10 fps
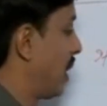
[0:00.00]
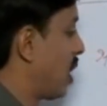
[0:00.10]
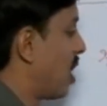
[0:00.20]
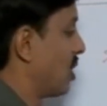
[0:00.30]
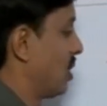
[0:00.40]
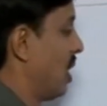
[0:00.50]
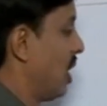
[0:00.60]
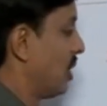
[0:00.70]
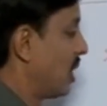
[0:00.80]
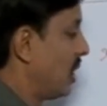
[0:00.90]
because
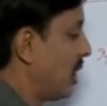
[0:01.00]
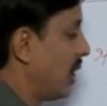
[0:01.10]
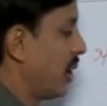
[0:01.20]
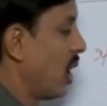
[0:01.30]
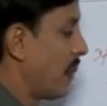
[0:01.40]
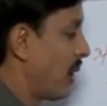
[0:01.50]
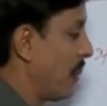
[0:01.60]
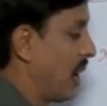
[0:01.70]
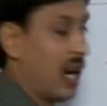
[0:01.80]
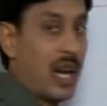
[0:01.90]
the degree of
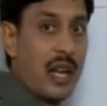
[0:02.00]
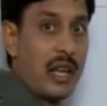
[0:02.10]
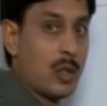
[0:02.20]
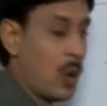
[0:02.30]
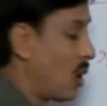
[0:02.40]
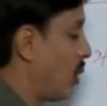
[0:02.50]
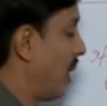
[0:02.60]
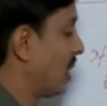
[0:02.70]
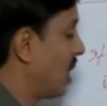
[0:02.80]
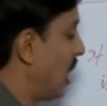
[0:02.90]
remainder is
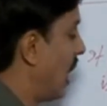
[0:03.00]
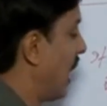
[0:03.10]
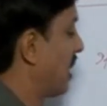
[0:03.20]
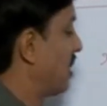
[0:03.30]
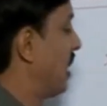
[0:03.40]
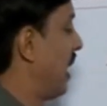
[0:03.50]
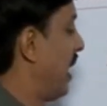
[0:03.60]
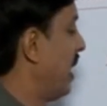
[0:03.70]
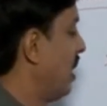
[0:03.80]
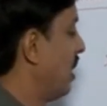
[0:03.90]
always less
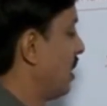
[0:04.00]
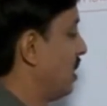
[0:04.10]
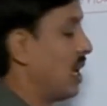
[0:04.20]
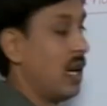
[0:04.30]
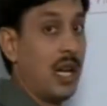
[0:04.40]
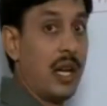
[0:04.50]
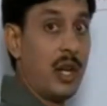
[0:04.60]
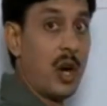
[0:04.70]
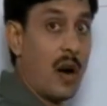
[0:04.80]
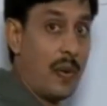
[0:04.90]
than the
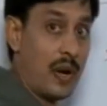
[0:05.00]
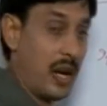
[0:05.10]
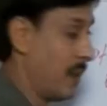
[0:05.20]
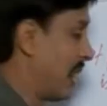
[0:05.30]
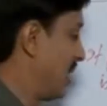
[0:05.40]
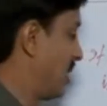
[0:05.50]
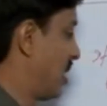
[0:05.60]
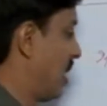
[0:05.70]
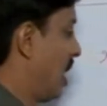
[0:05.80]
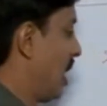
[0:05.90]
degree of divisor.